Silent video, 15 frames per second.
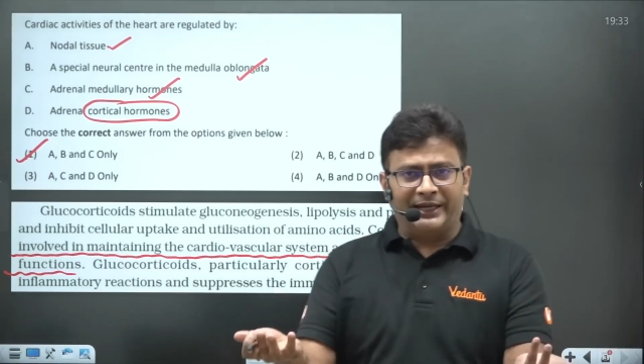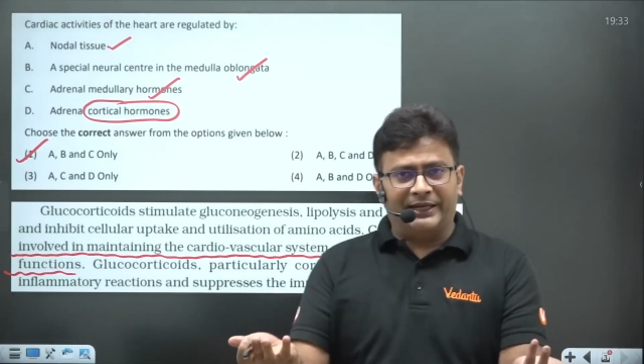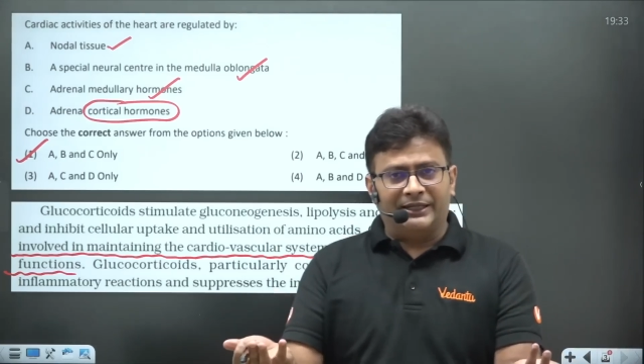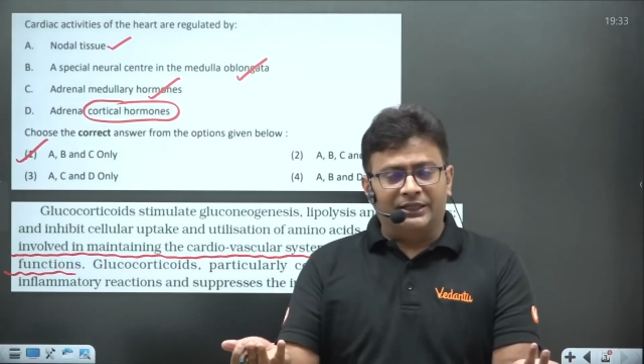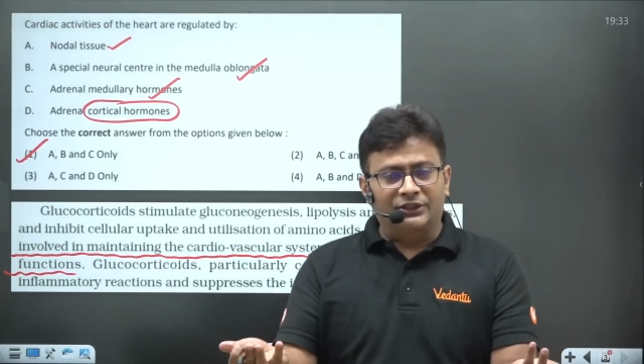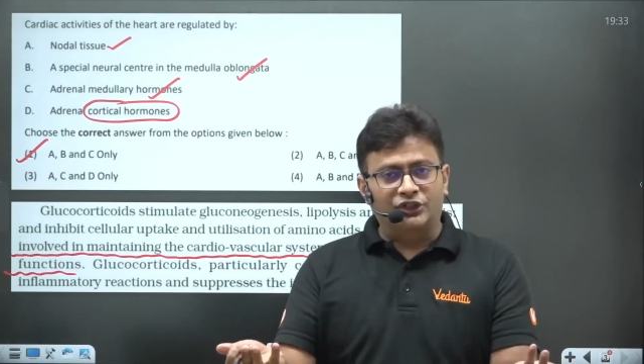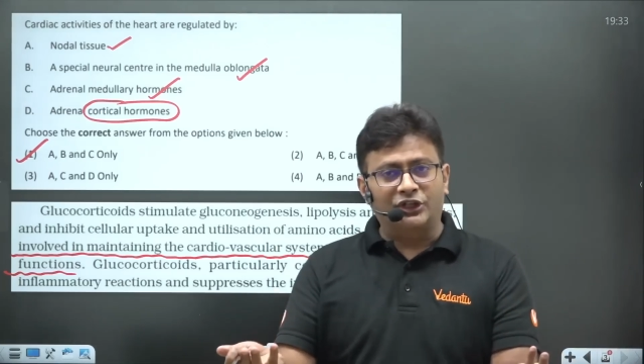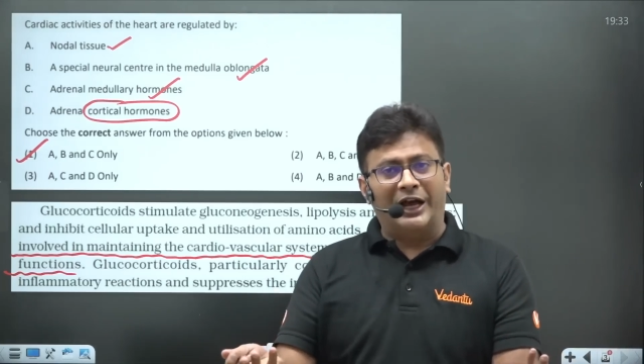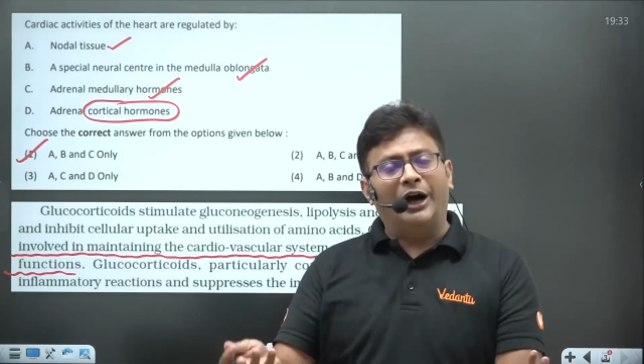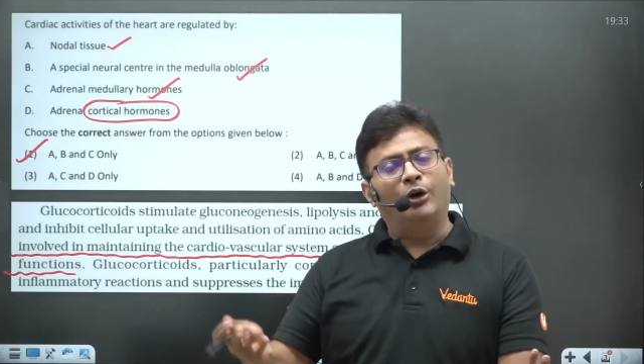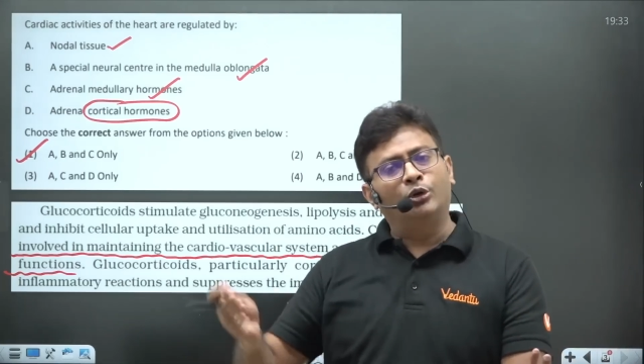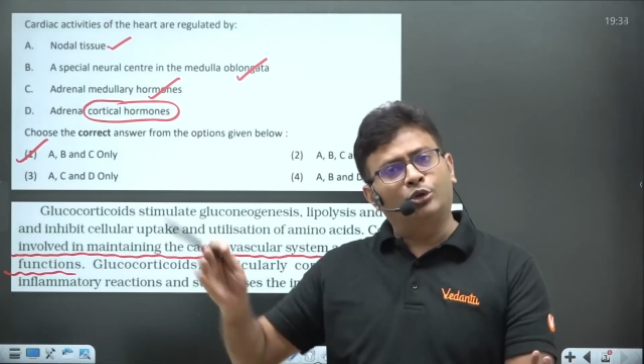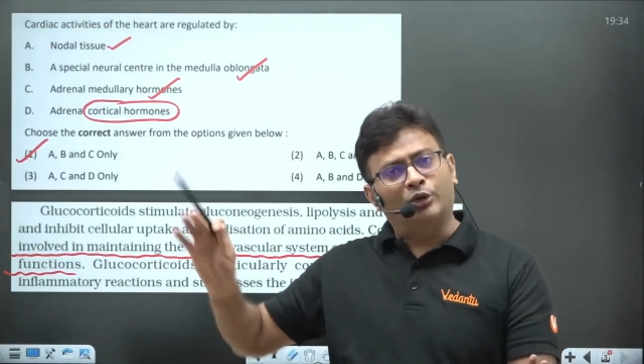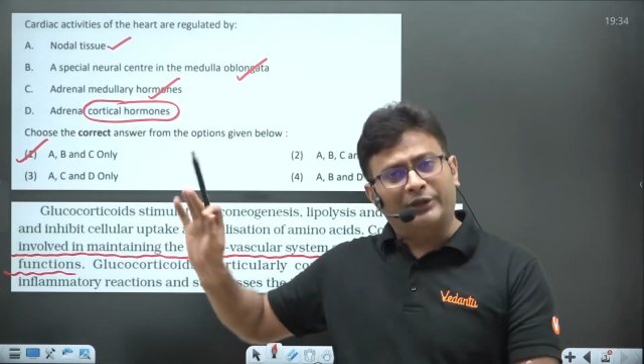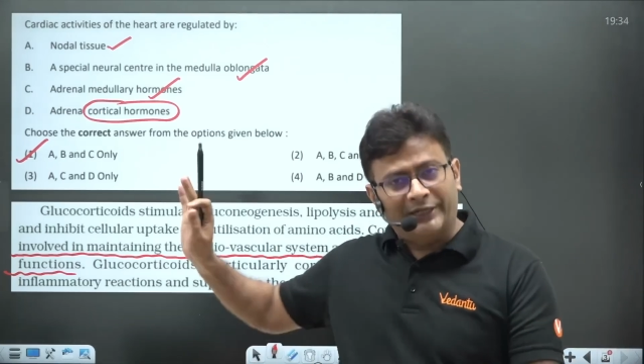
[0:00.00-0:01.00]
If you
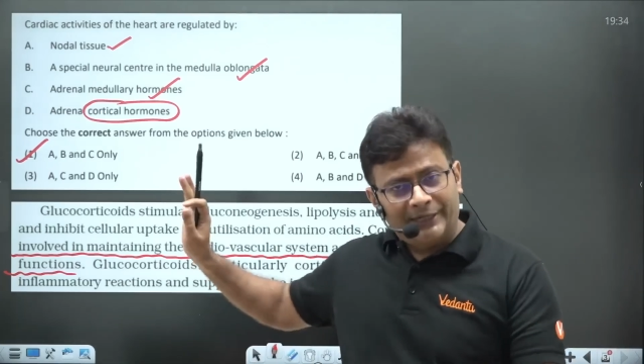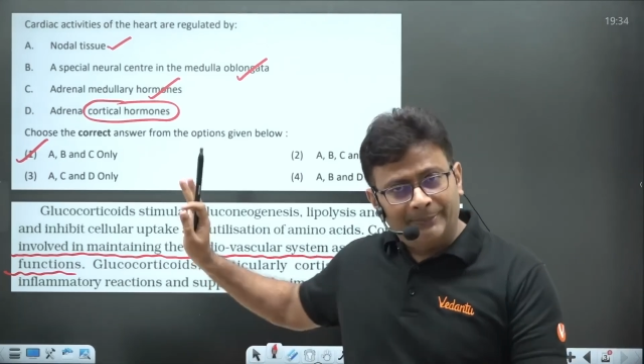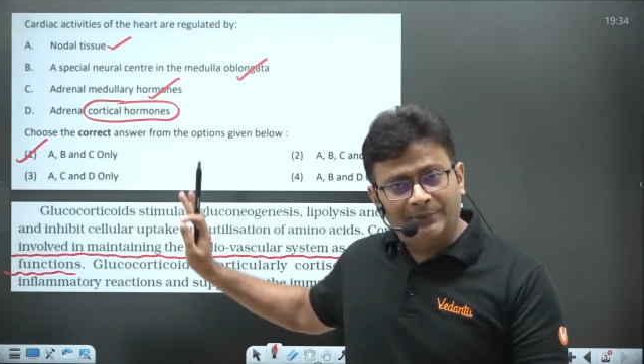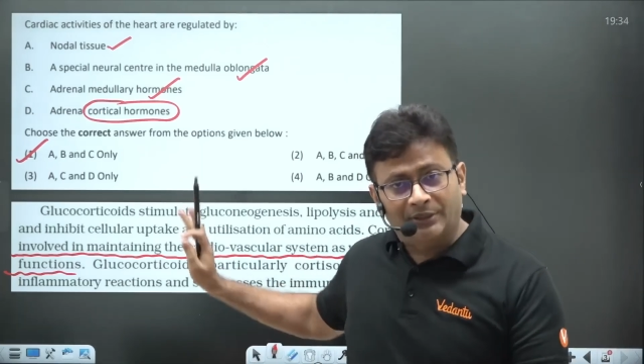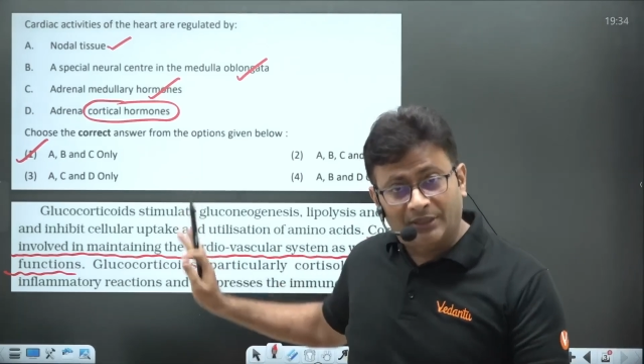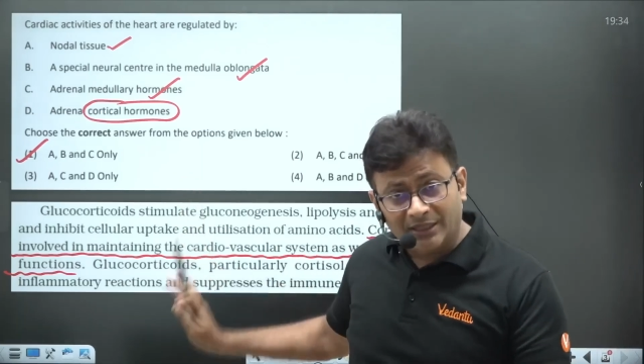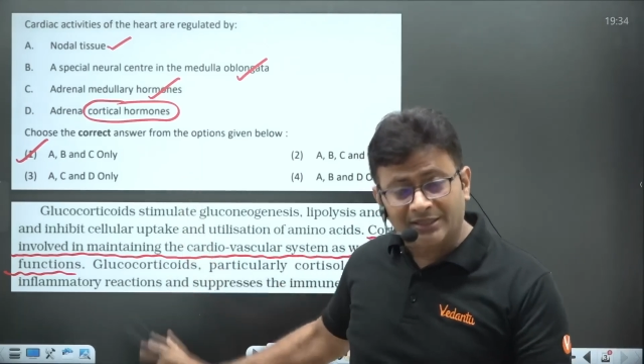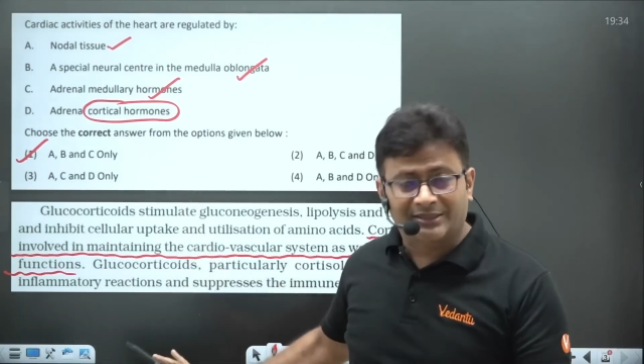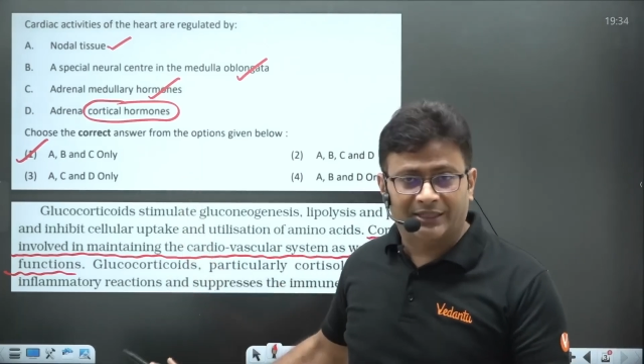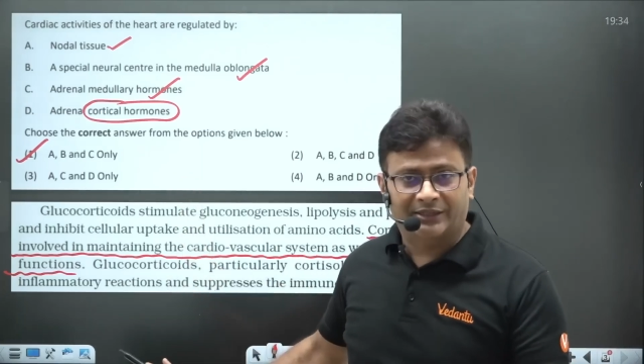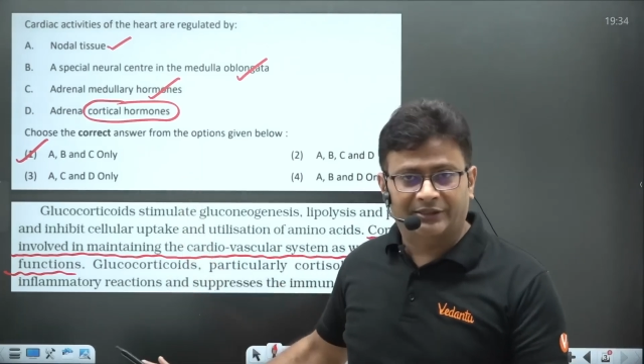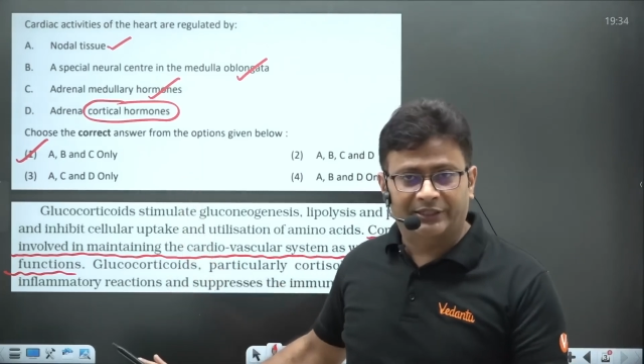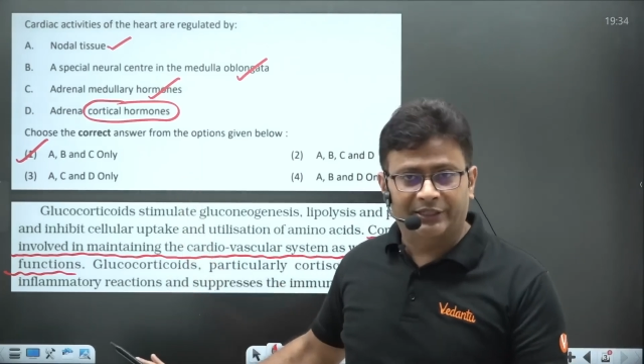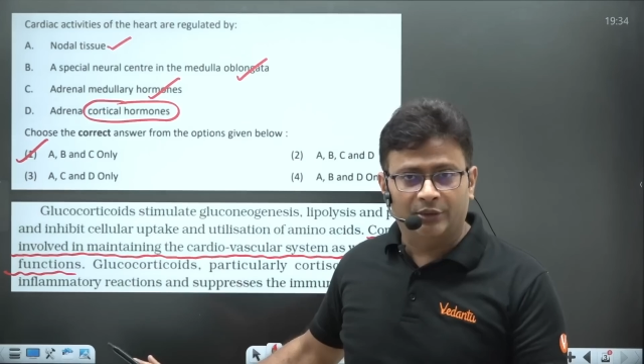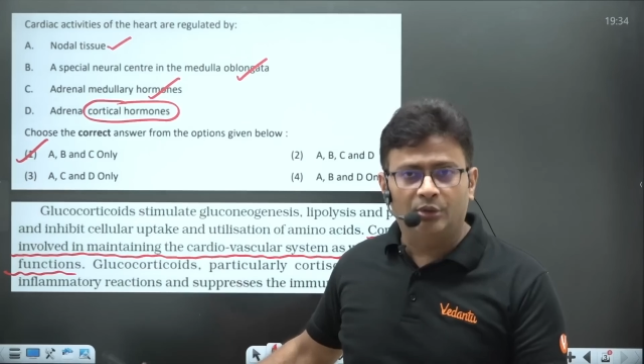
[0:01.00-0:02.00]
want, you can claim.